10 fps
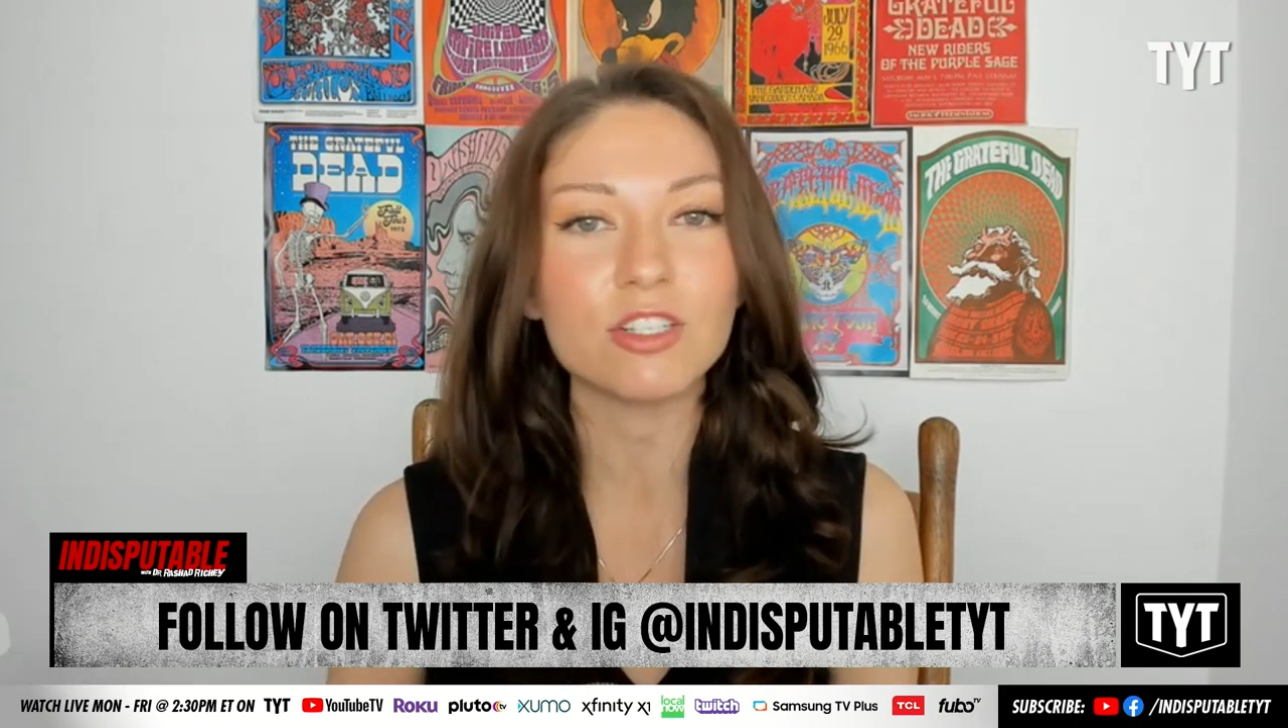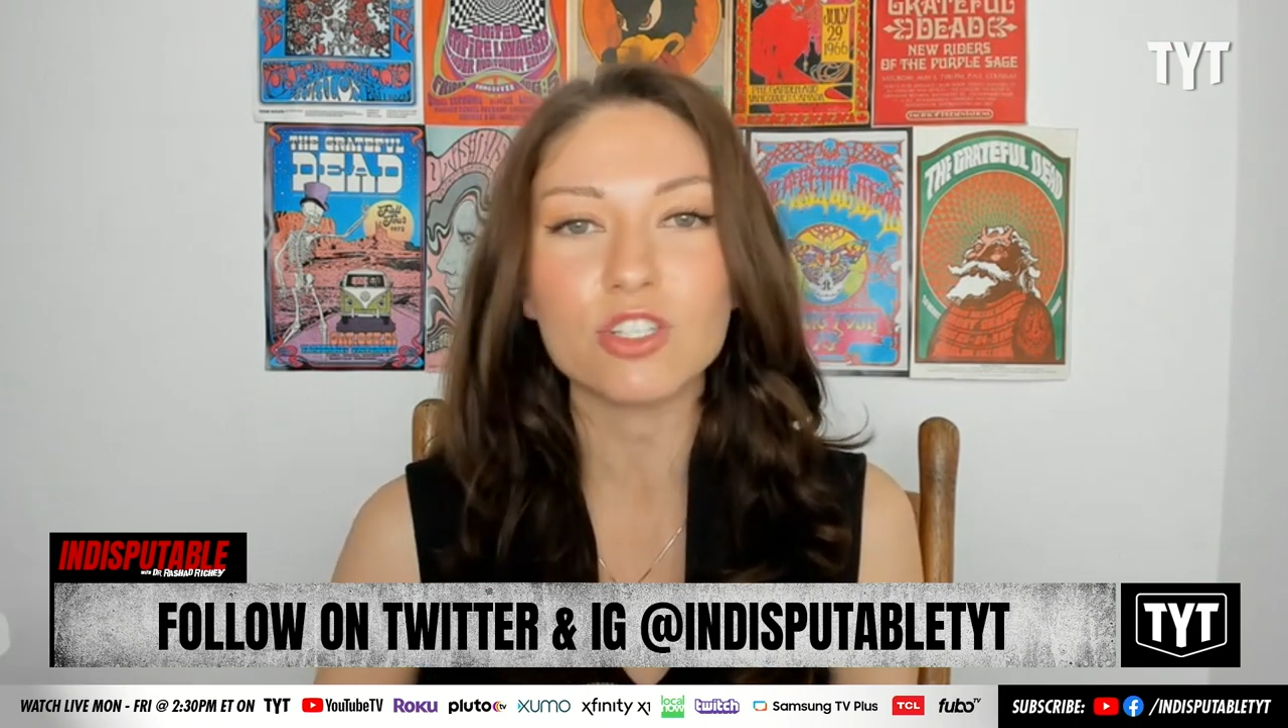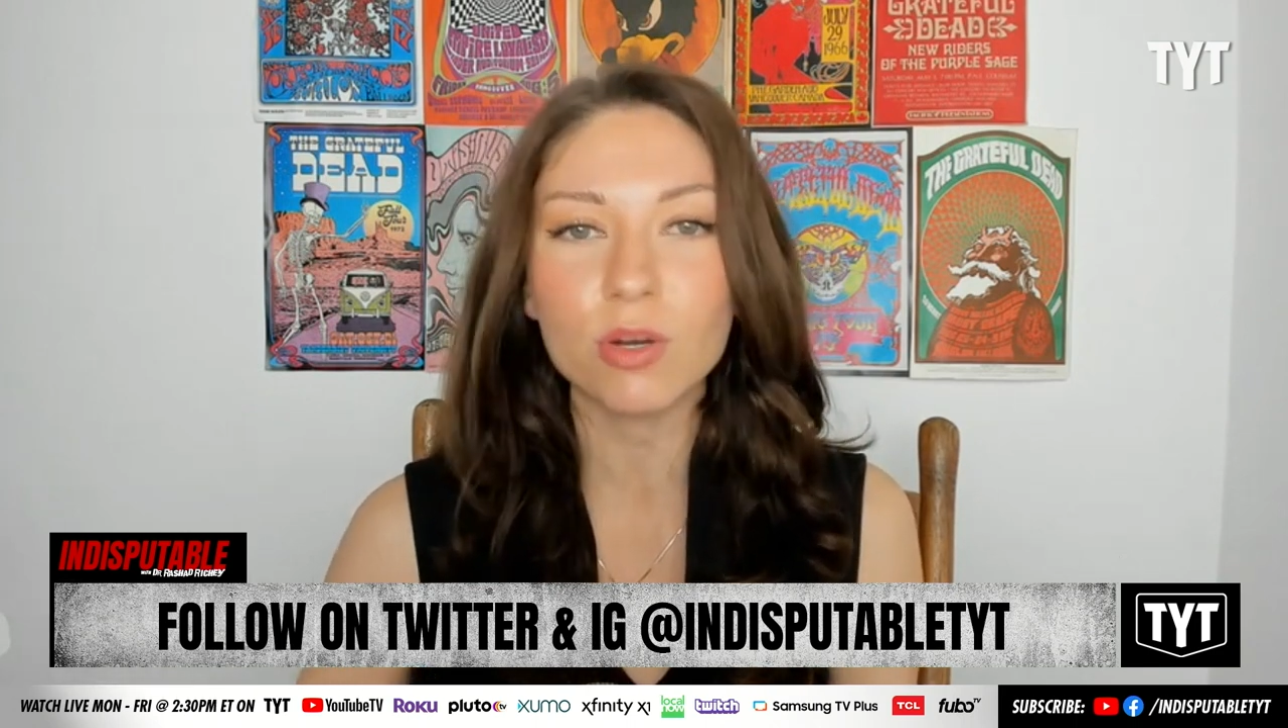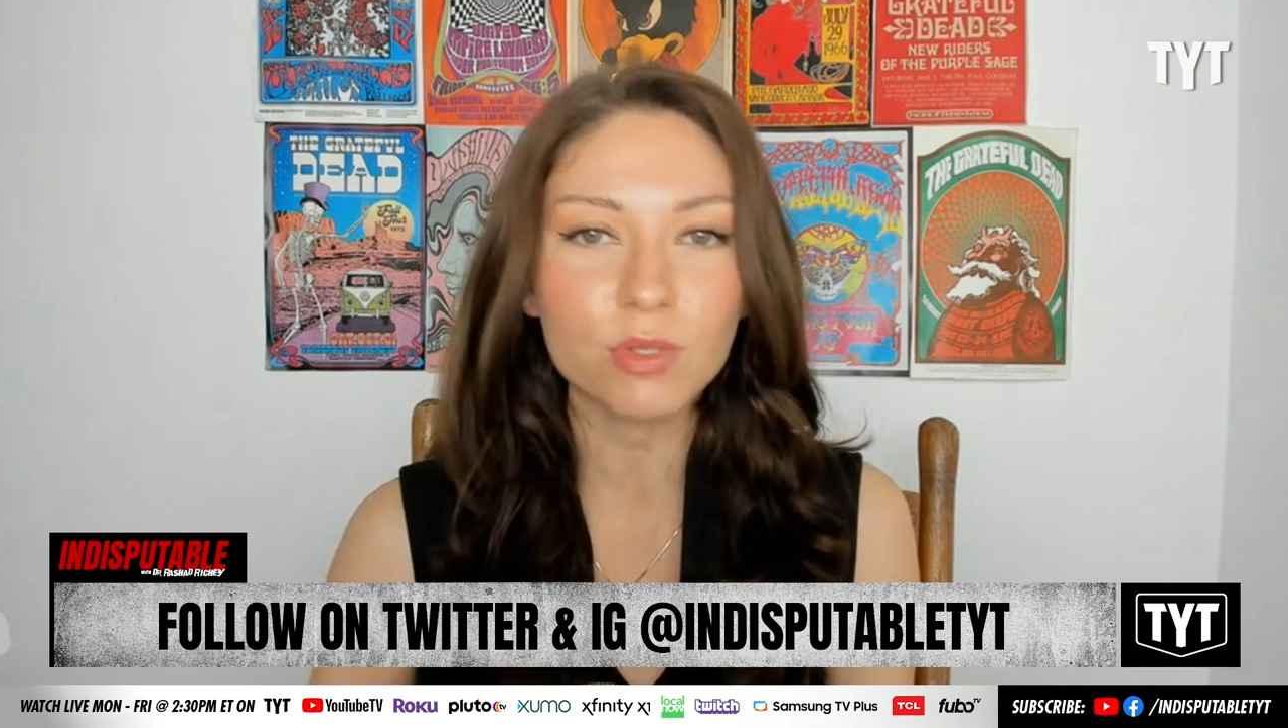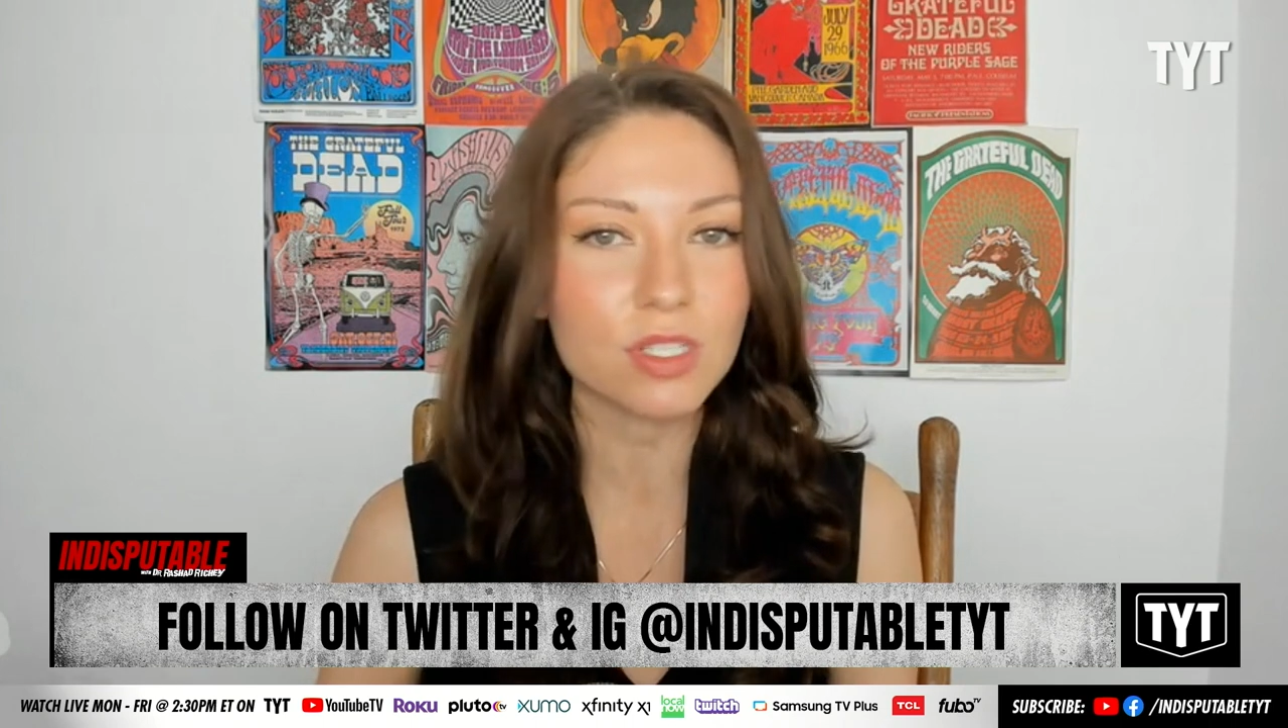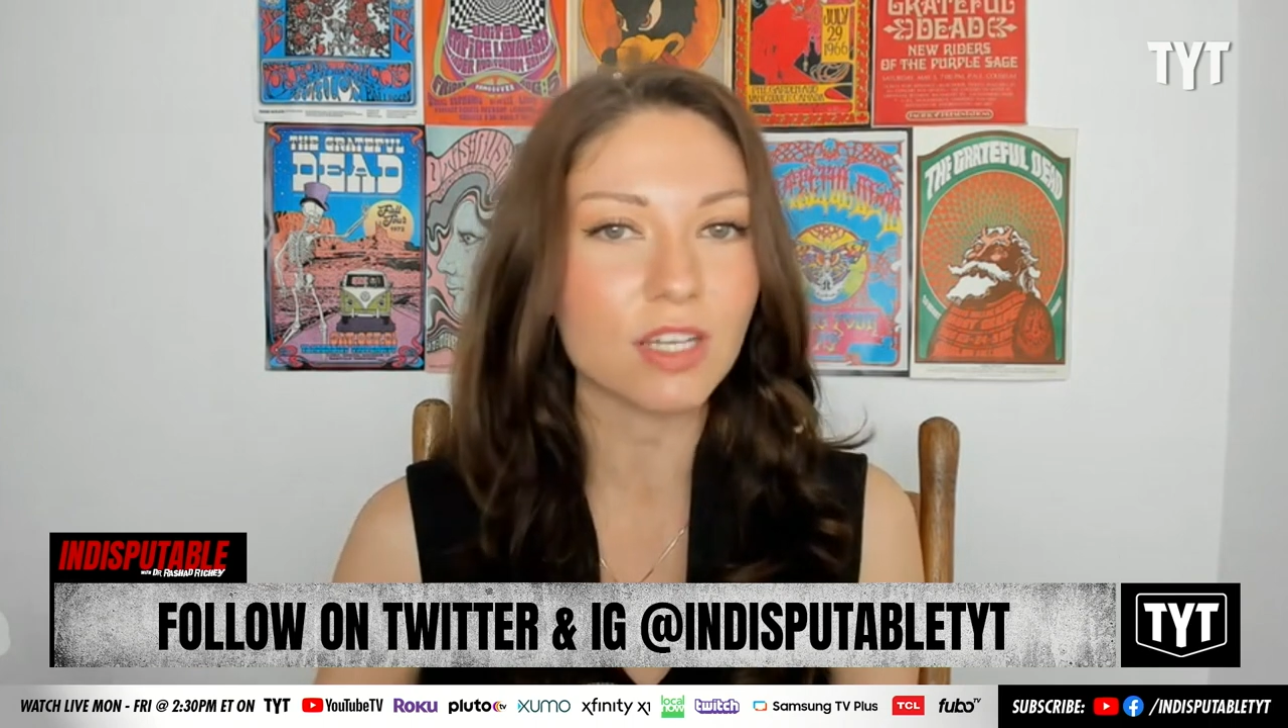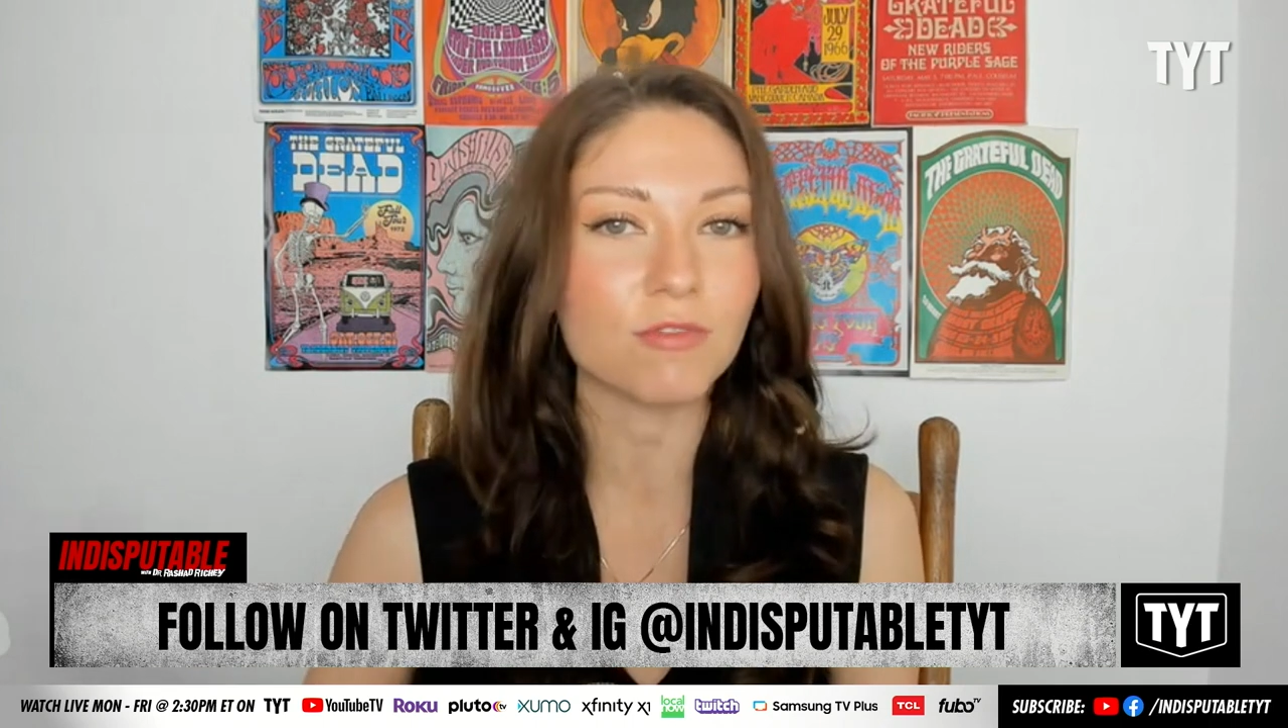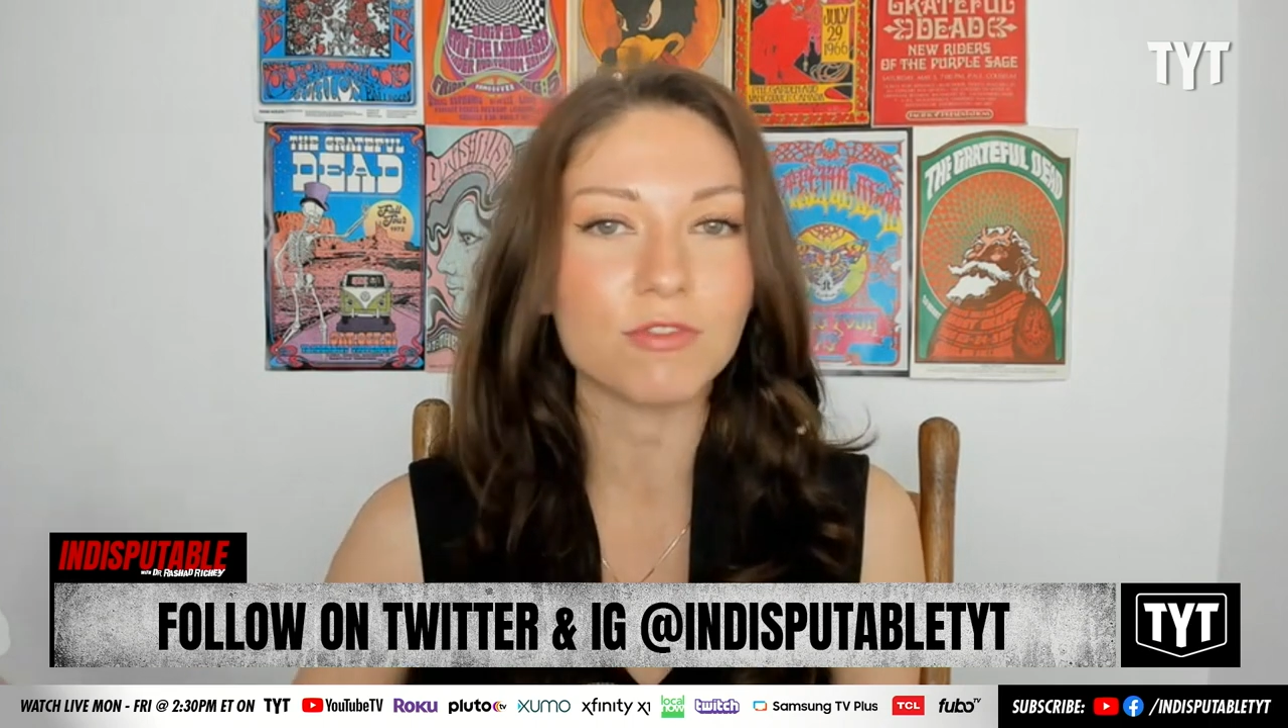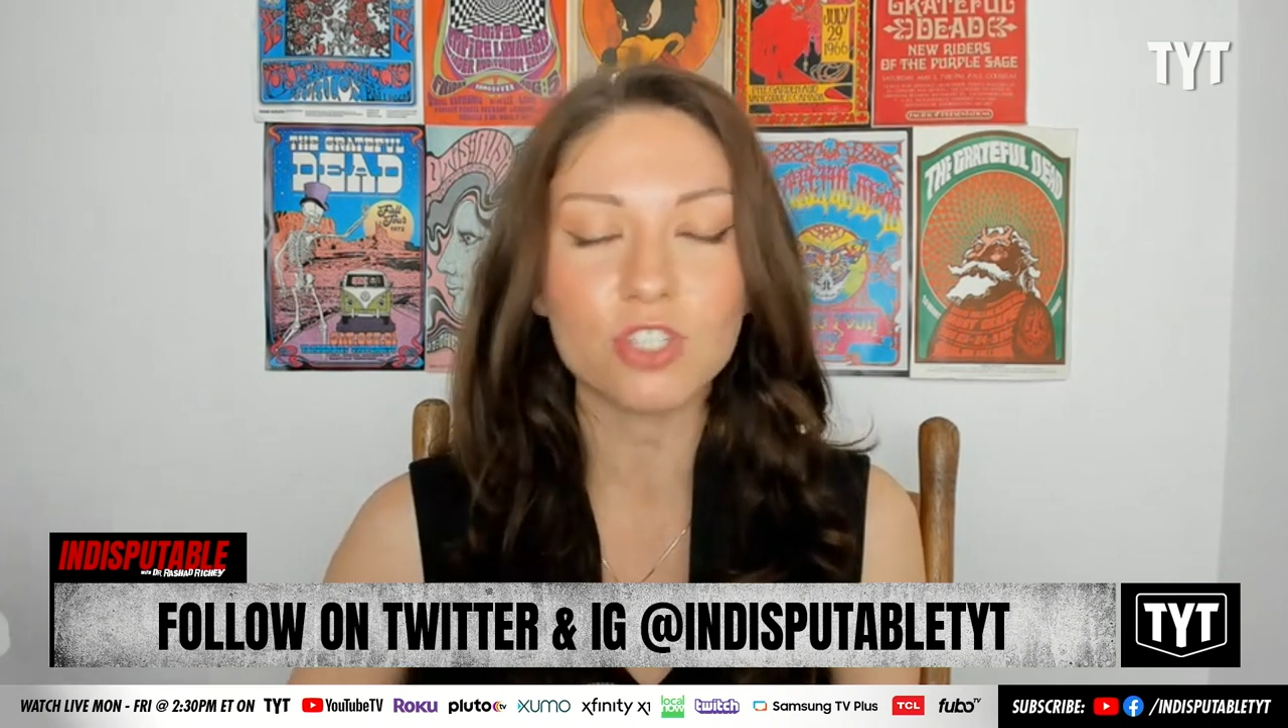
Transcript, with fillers: Joseph,